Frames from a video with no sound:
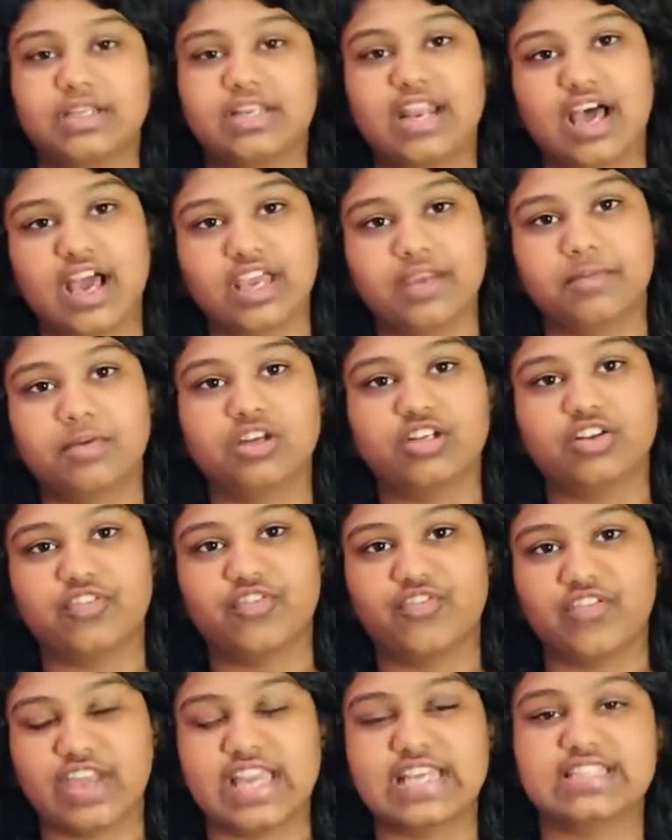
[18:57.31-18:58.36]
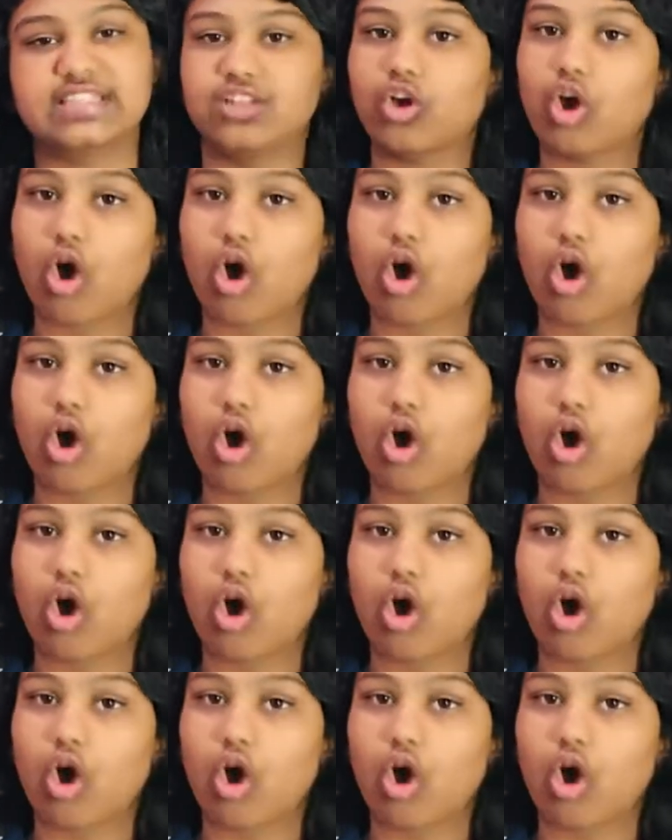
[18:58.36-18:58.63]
liable to face the